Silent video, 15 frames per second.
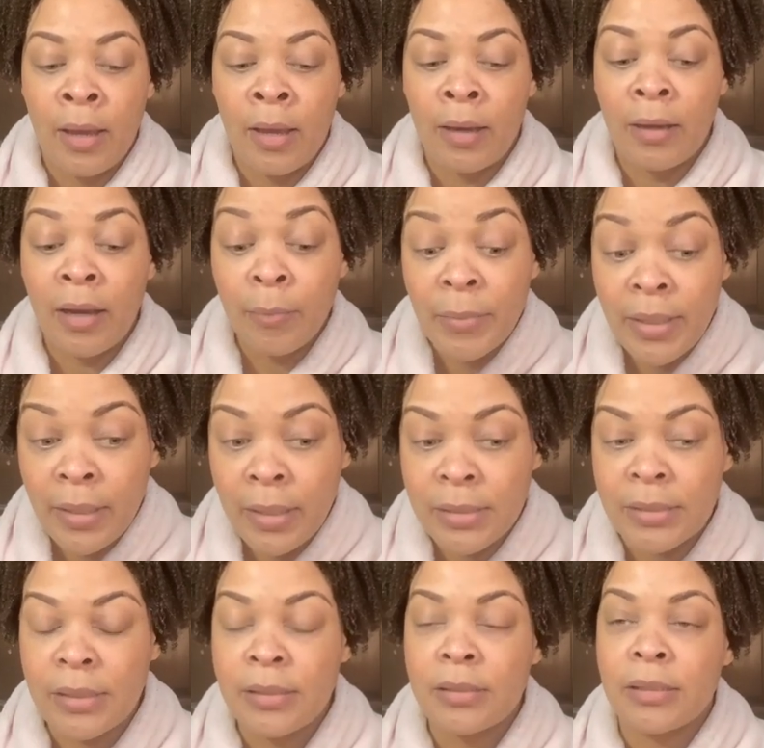gummy
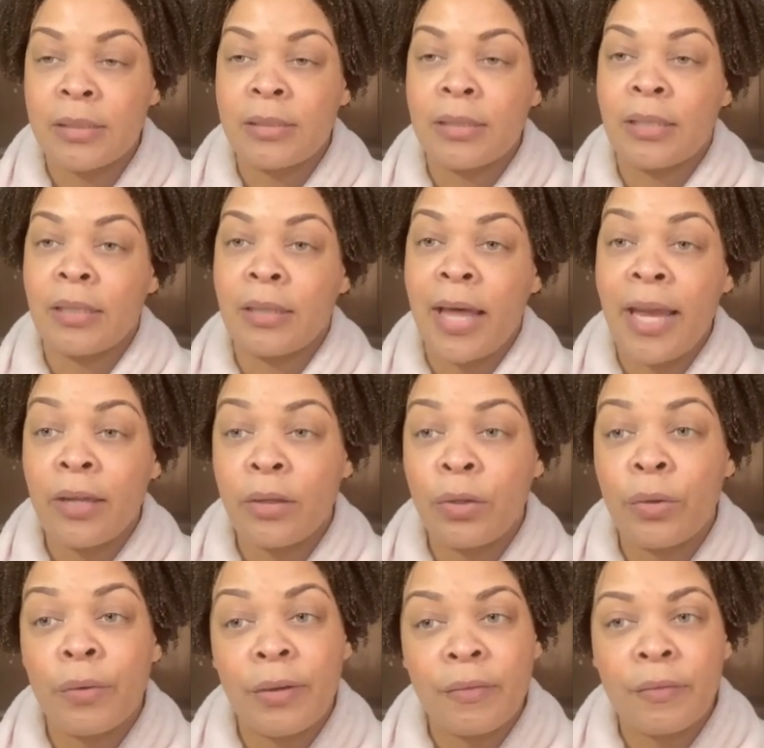consistency like
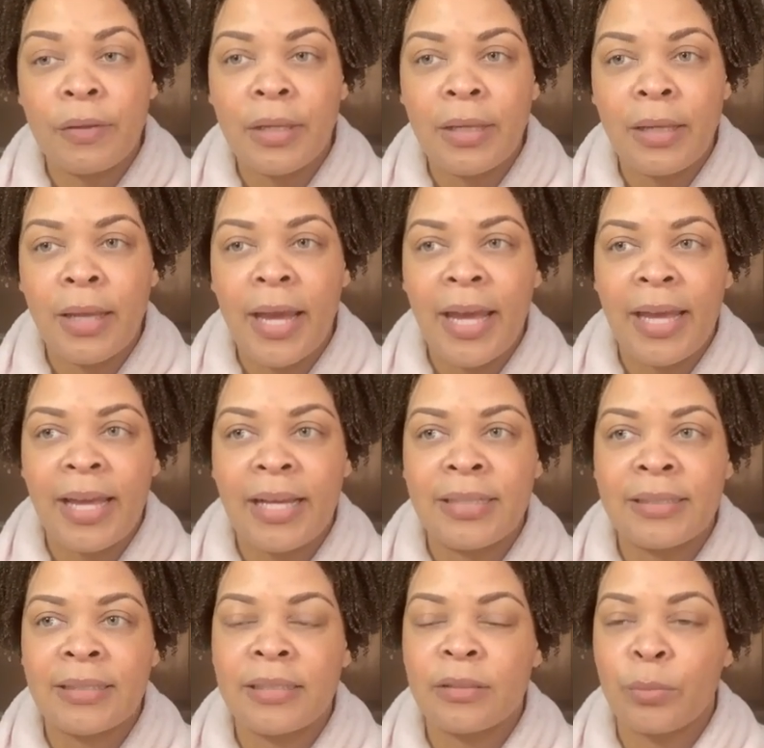UFD
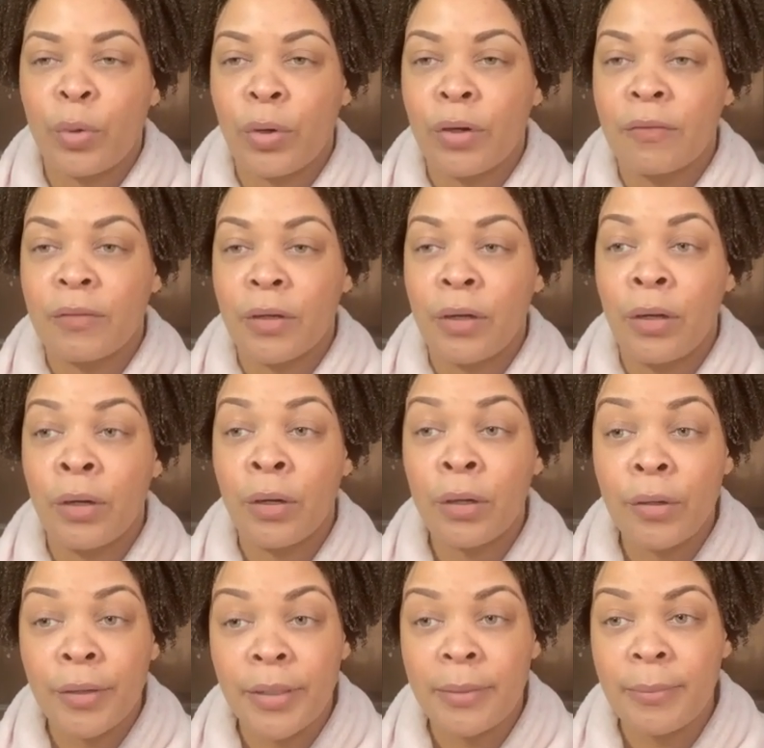has. It's more of a
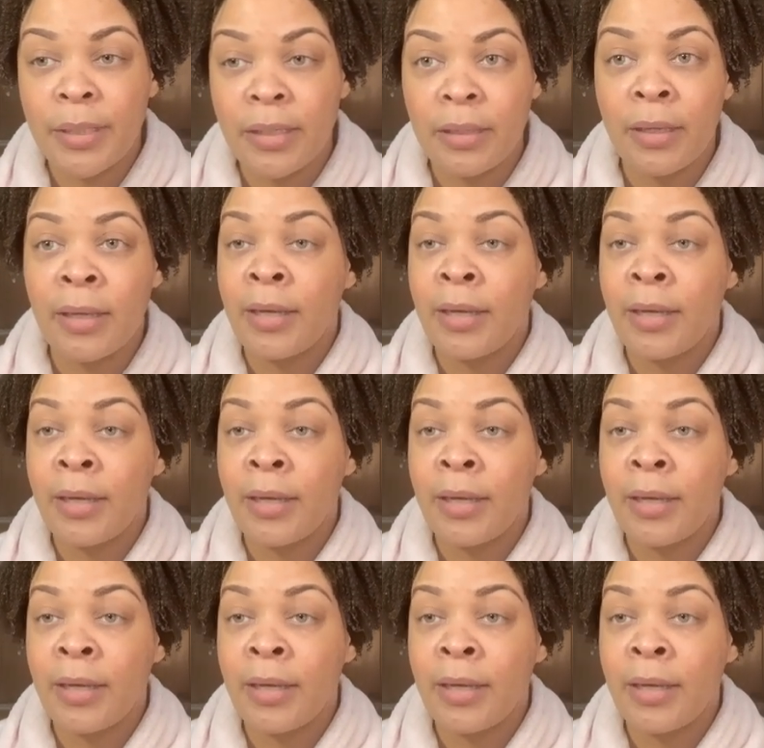creamy